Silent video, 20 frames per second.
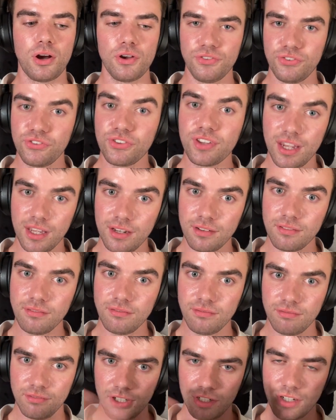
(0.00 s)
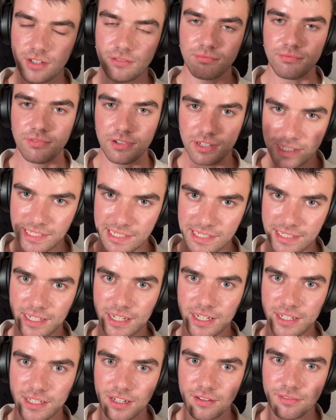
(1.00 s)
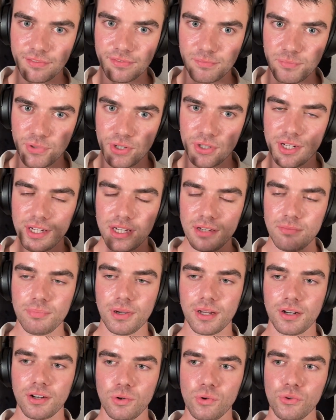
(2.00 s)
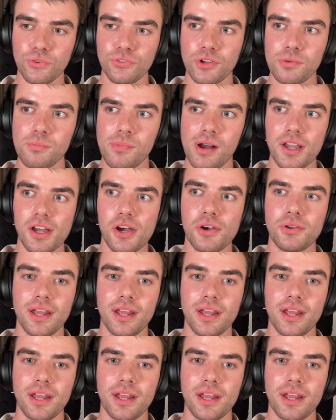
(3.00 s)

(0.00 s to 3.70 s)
both skin, very clearly I love beauty, but also my